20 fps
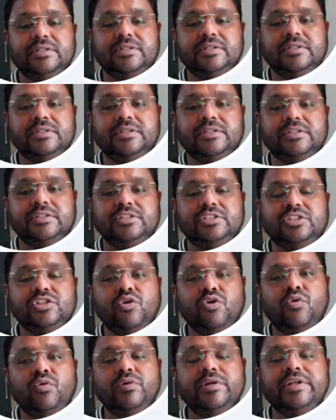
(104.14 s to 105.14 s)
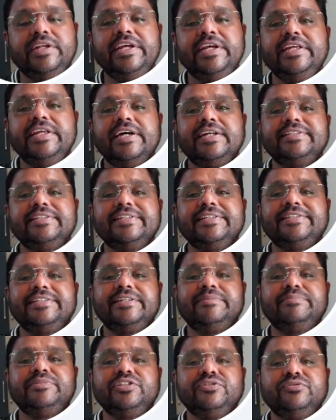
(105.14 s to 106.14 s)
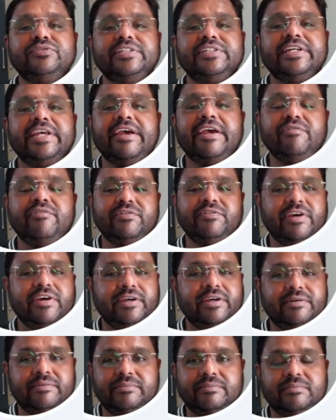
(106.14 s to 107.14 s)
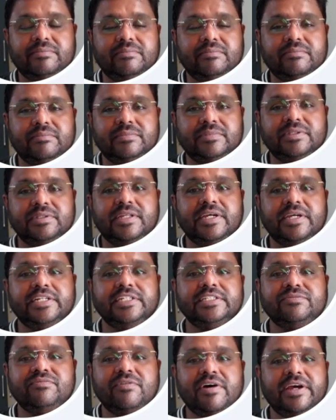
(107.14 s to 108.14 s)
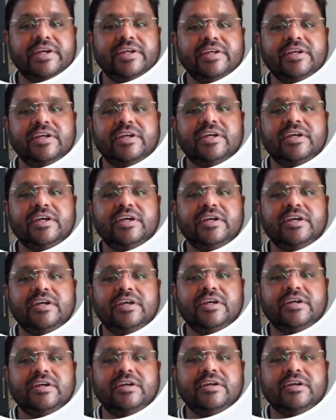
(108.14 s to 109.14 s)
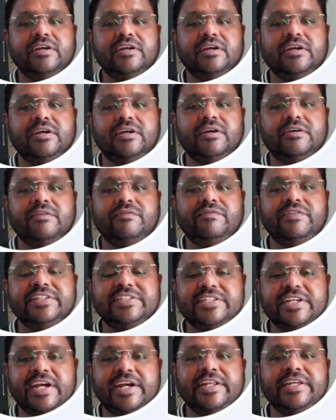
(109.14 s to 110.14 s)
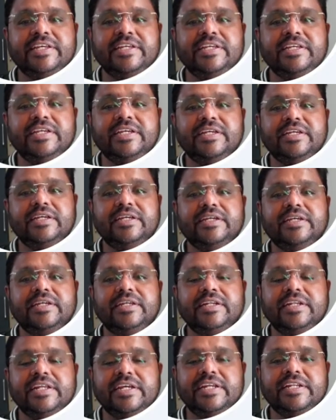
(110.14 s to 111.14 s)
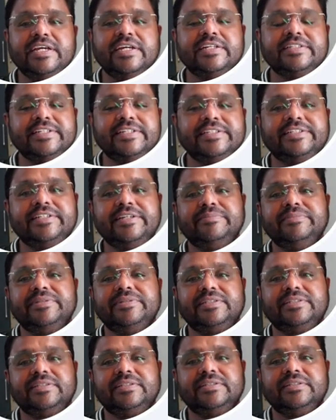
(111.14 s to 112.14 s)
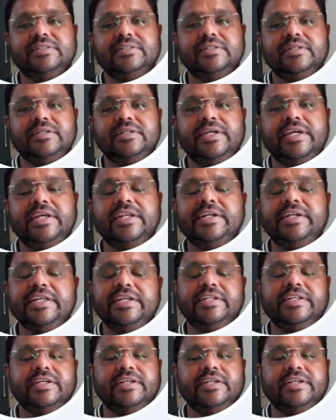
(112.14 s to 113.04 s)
So linear systems using everywhere. That is why we study linear systems in detail.